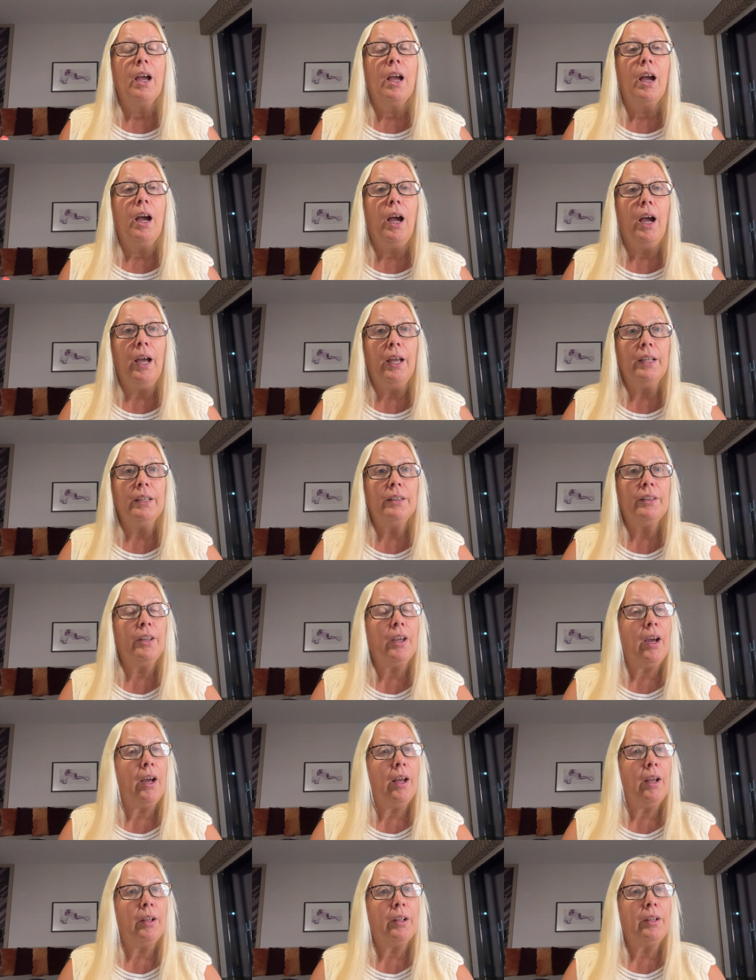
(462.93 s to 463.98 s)
and
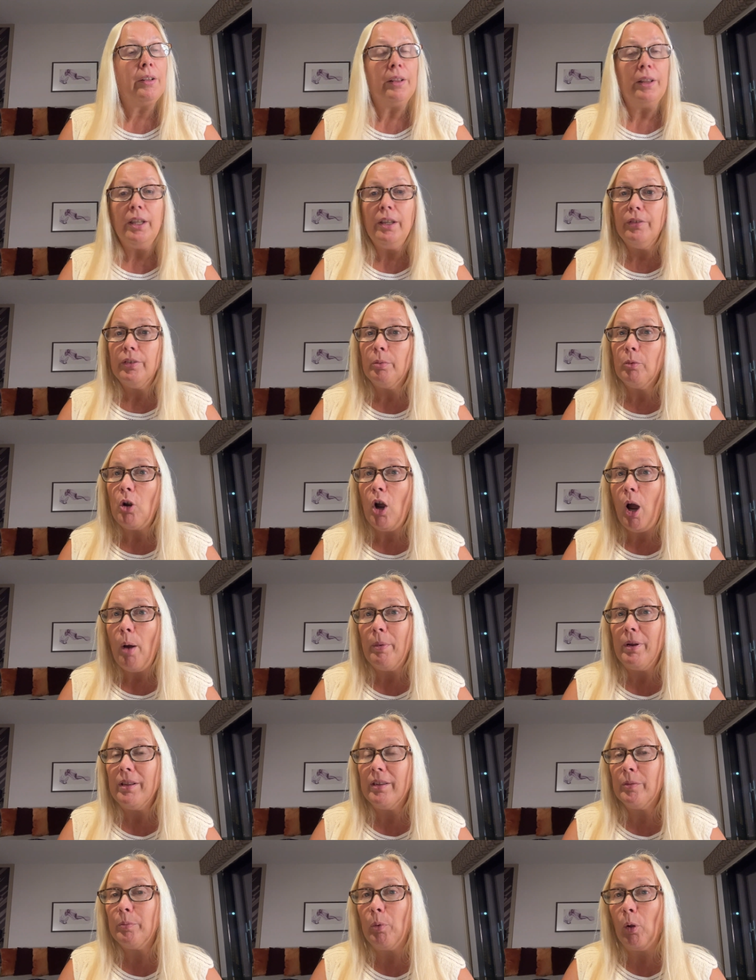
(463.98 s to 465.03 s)
leave some
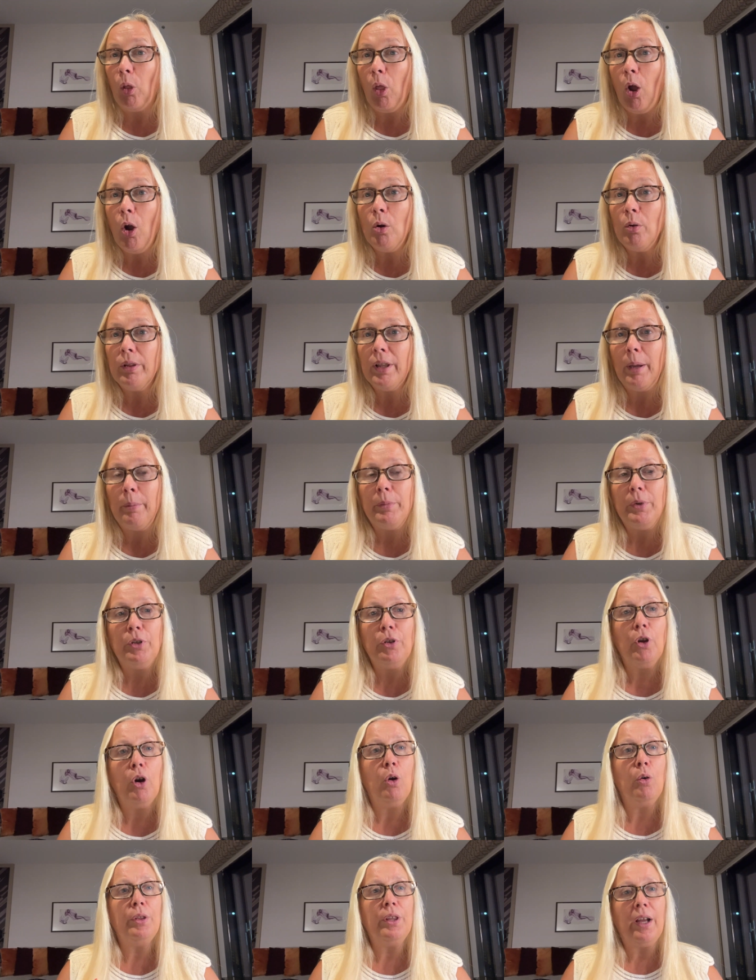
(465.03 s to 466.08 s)
comments below. Let me
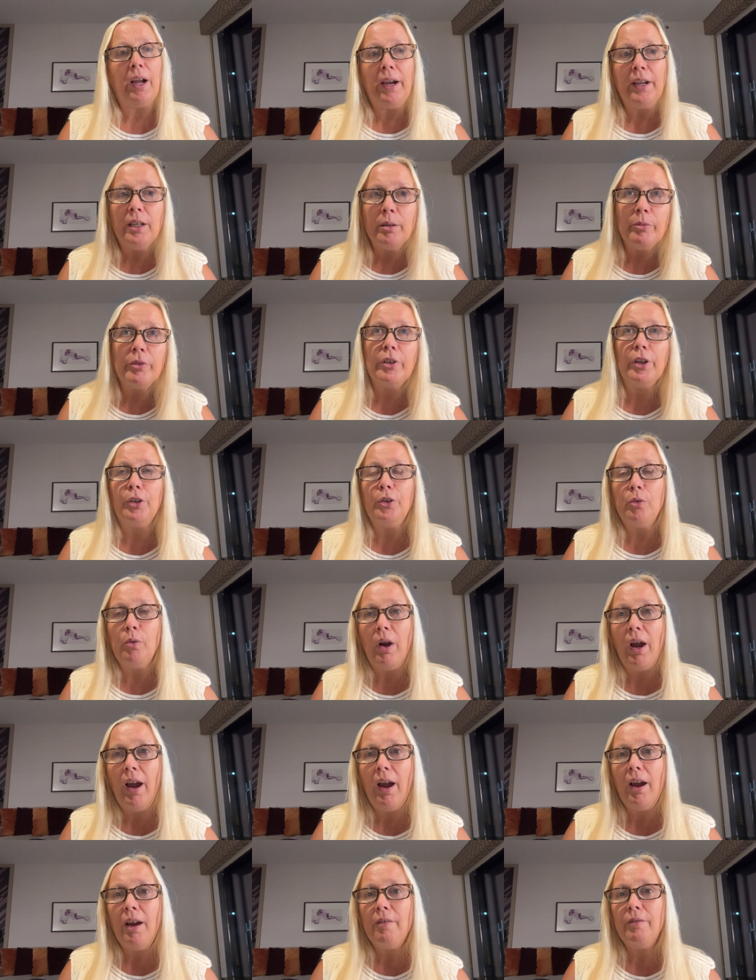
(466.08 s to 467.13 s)
know the items that you
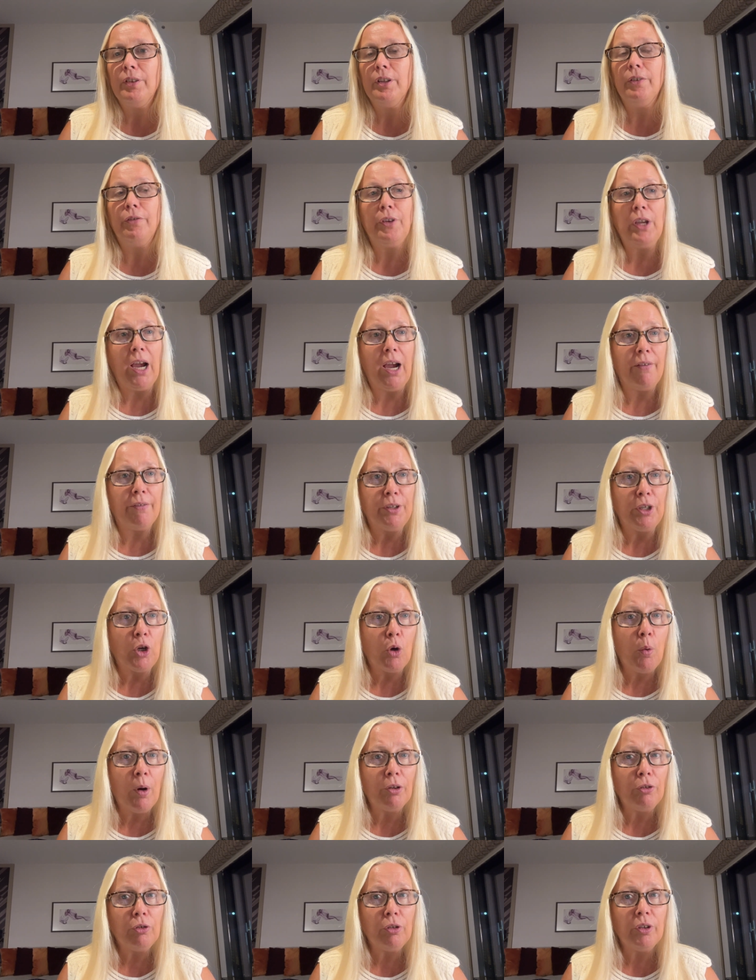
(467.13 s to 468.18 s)
have, and if you have any
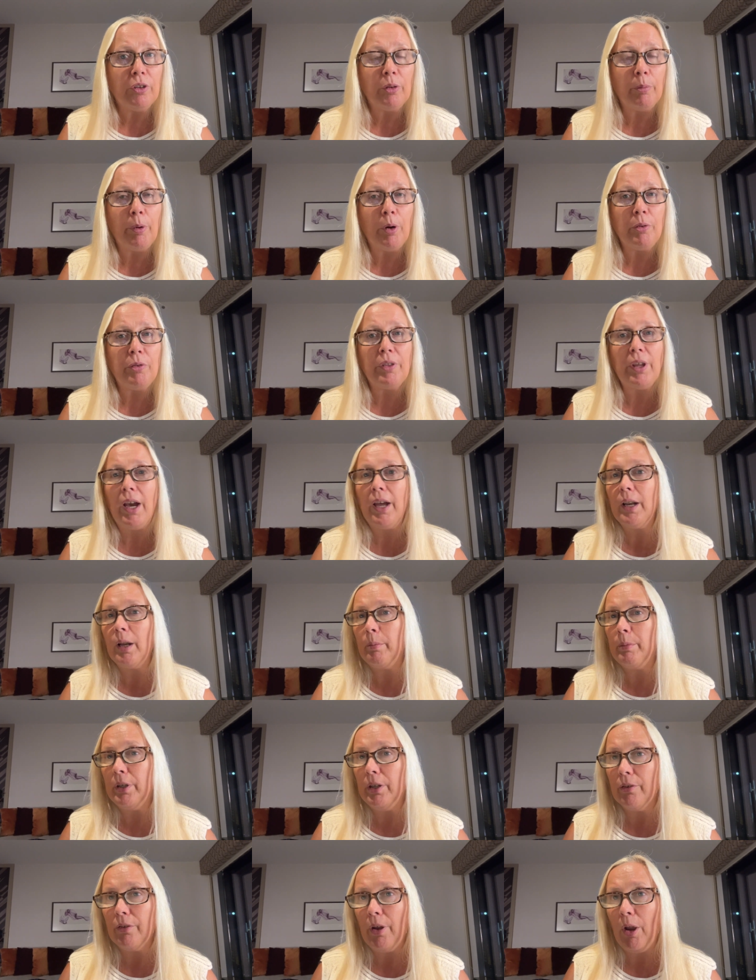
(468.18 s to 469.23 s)
questions about that, I'm
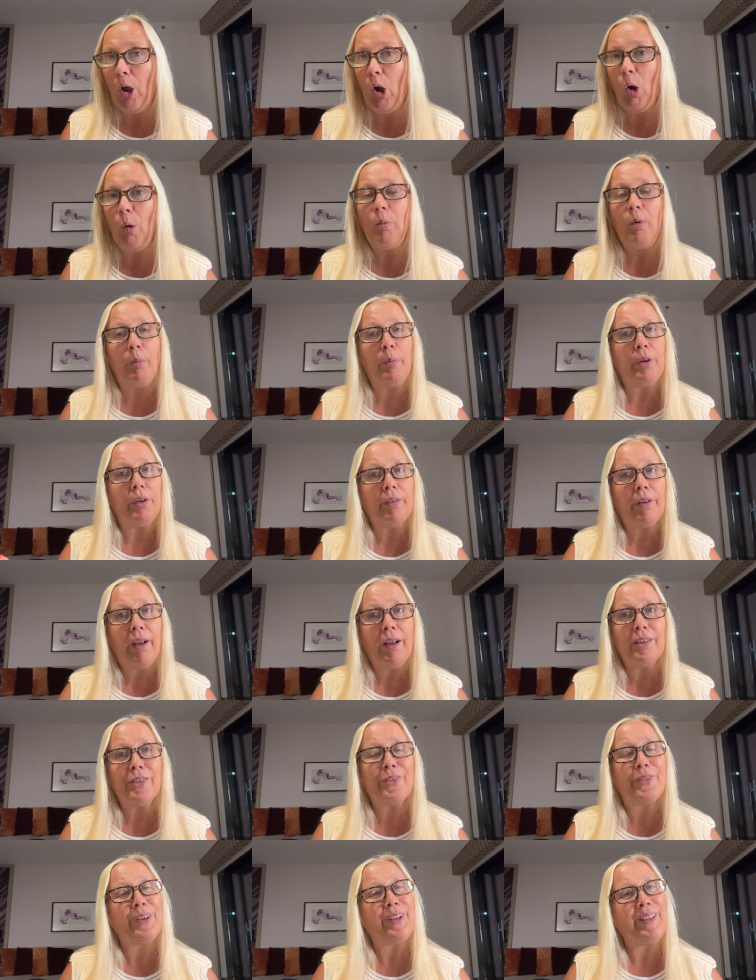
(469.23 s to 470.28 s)
here to help. I'm here to
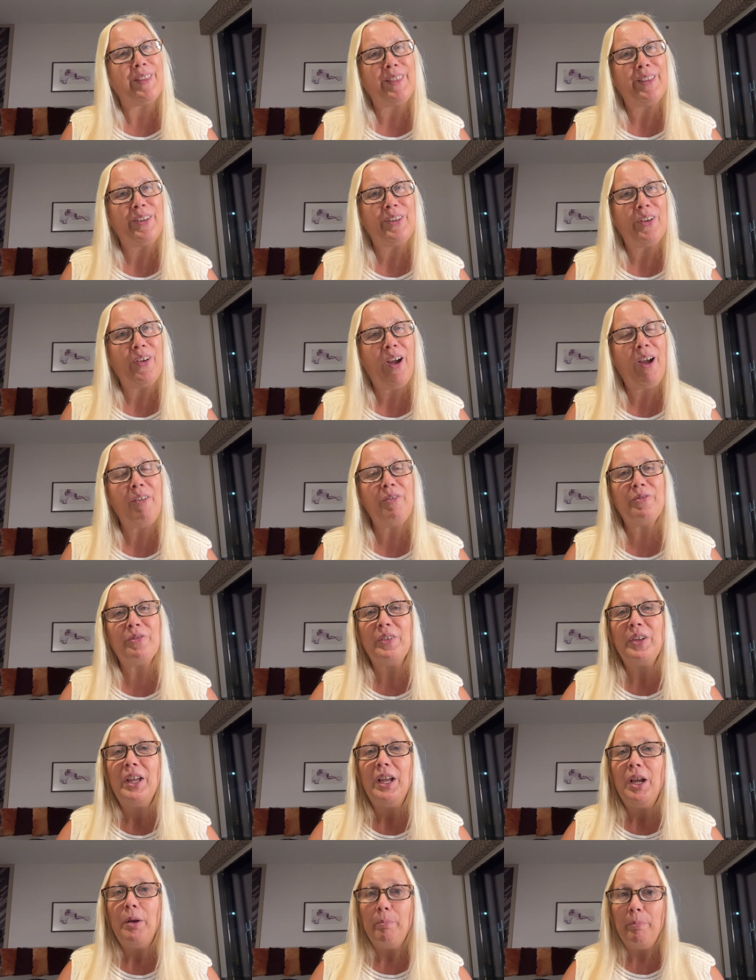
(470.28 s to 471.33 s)
answer anything you have.
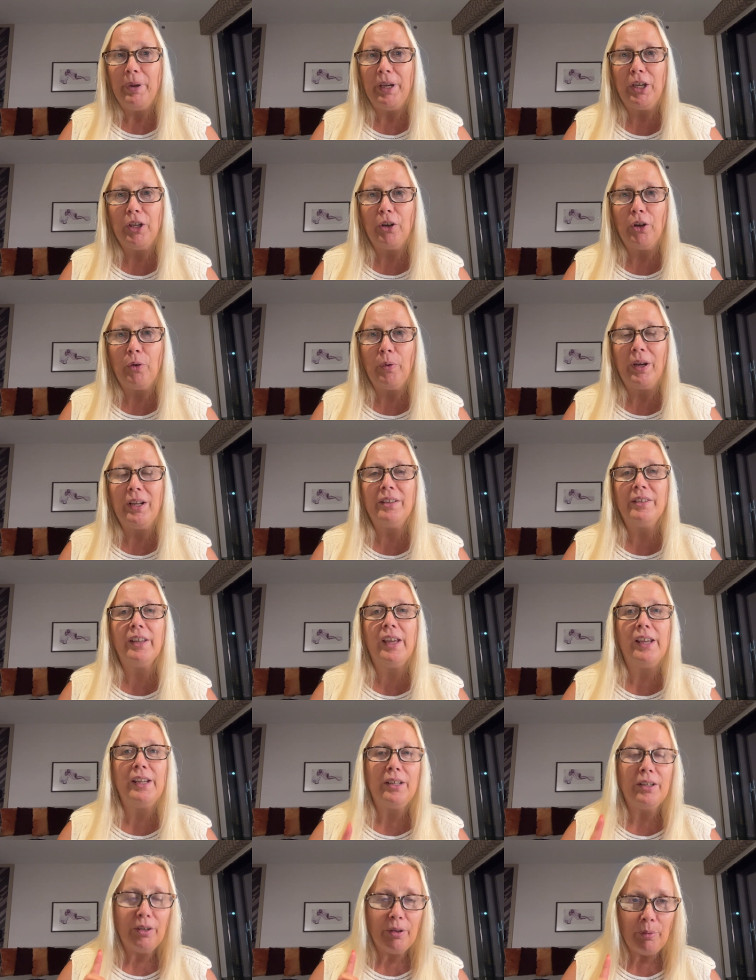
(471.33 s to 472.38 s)
Make it a great
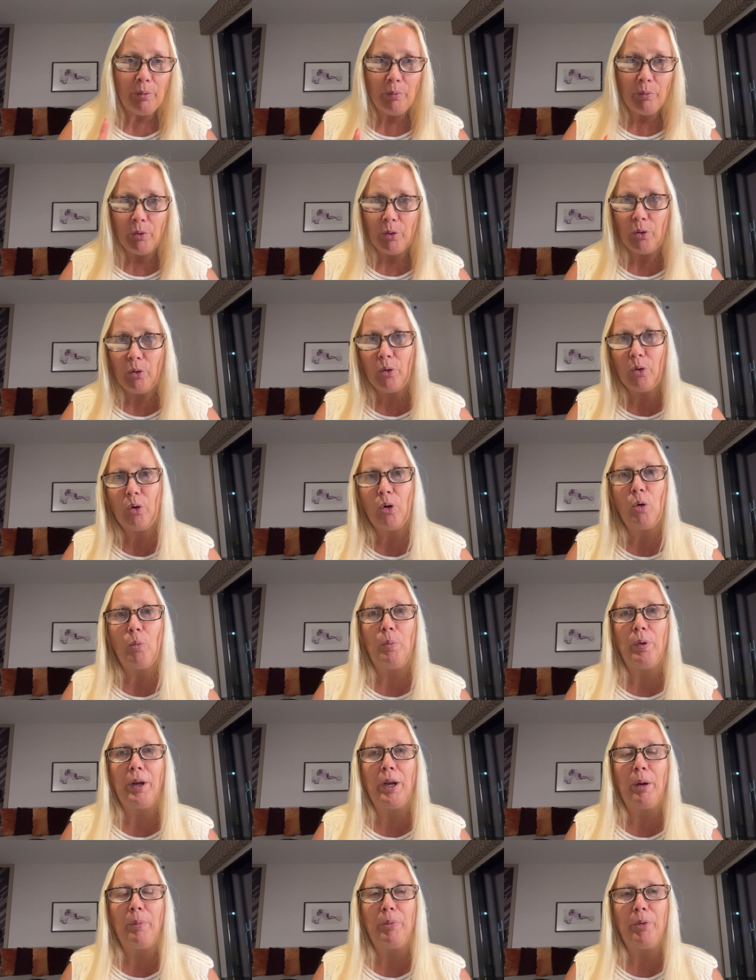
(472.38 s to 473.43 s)
day. Go
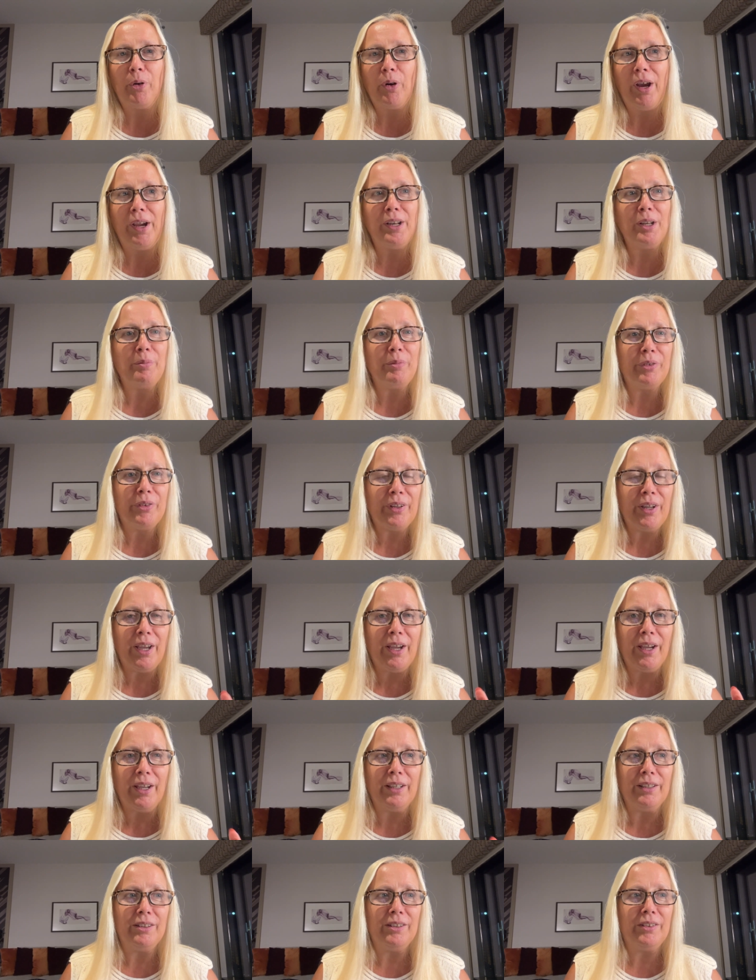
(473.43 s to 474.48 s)
pick up your items
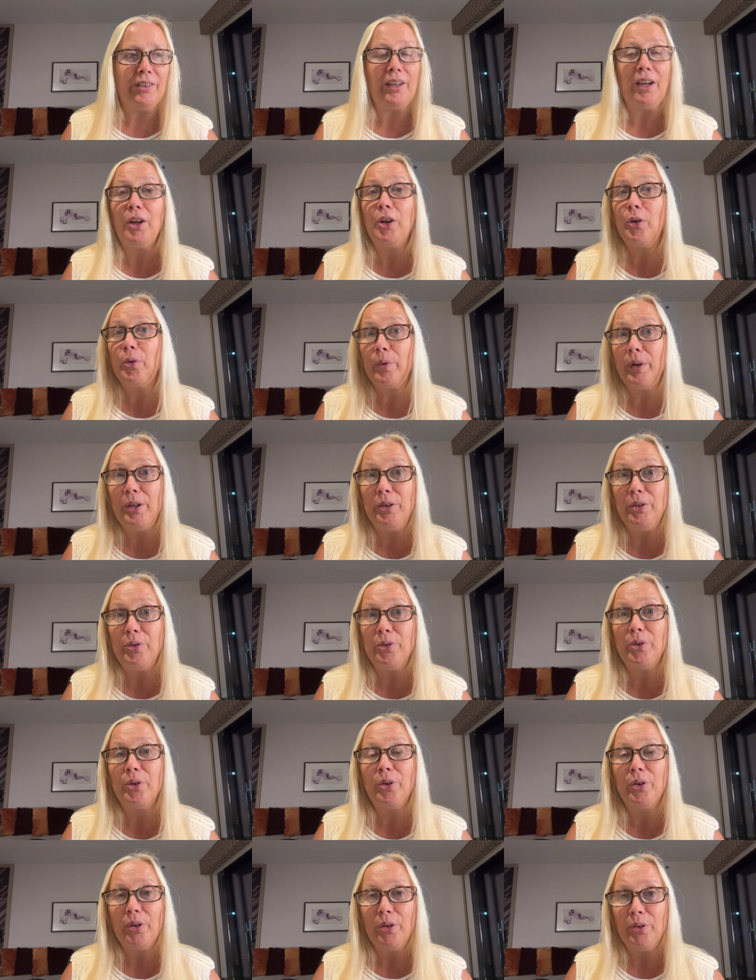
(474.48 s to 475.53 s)
and create
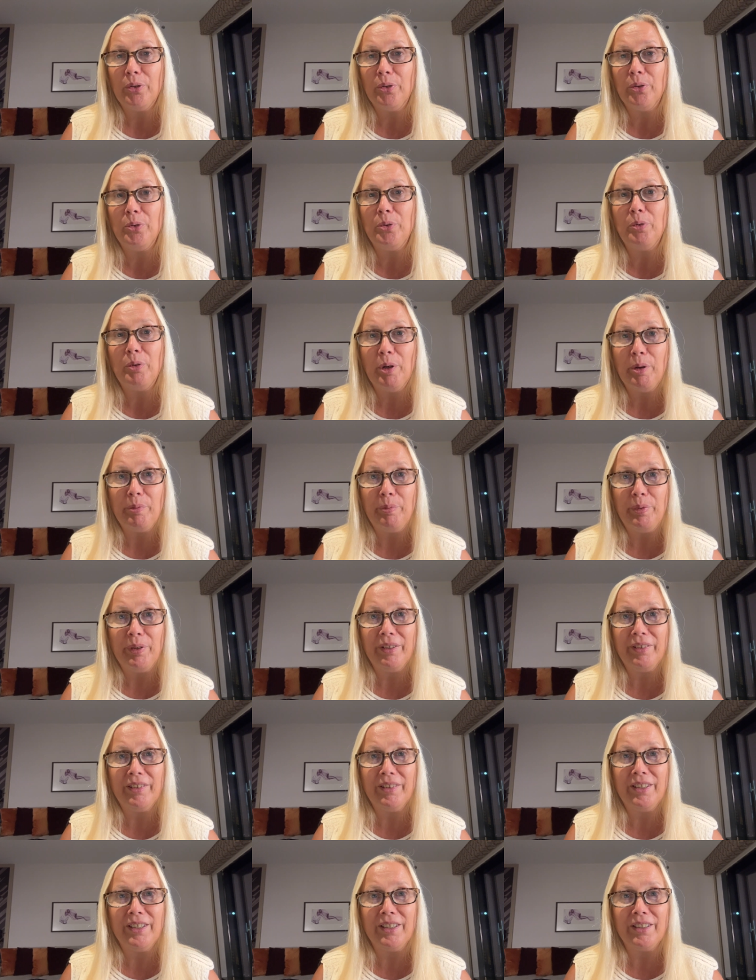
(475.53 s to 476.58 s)
your new
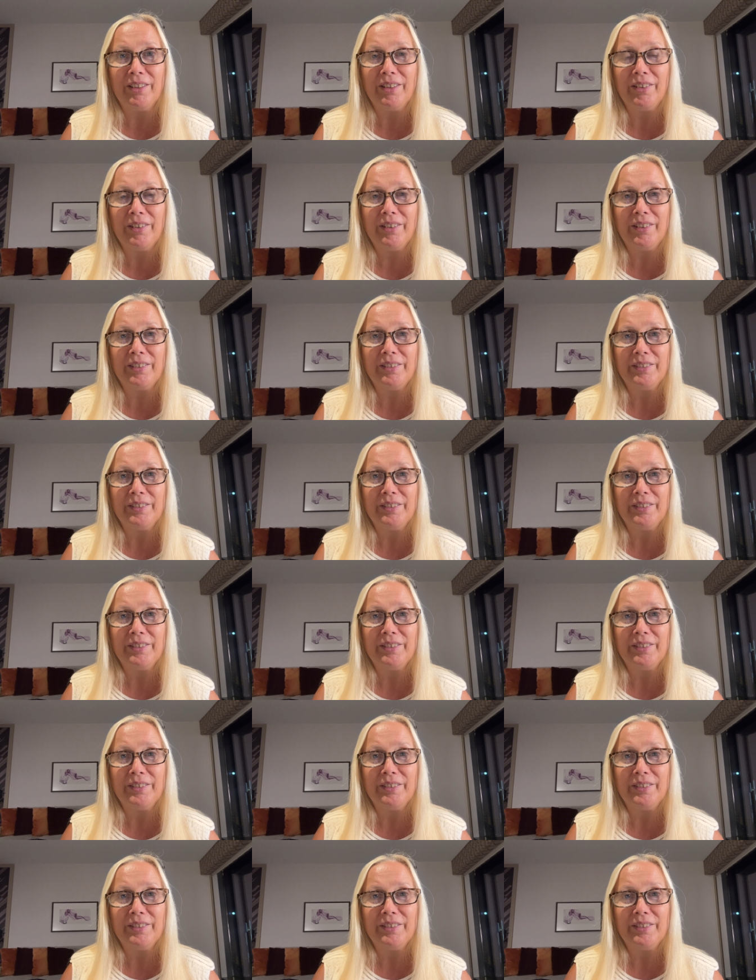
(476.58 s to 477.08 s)
business.